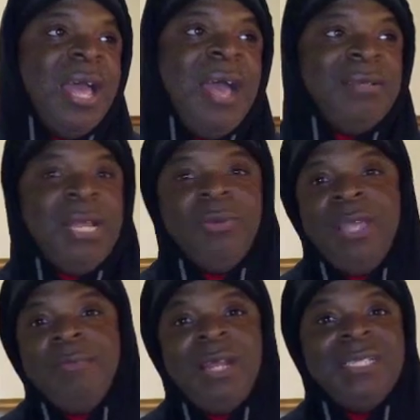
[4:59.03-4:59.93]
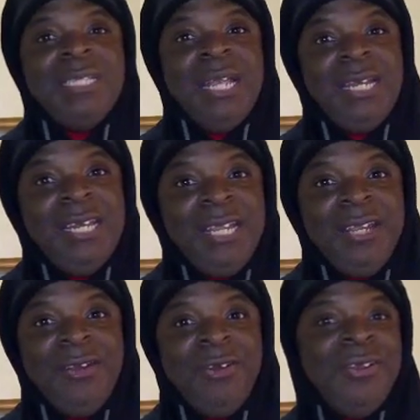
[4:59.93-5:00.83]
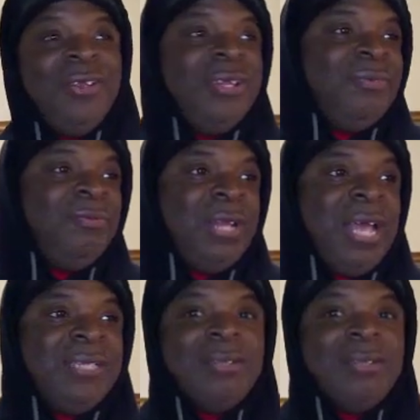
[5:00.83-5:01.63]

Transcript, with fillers: I was like, okay, I'm not standing here for that.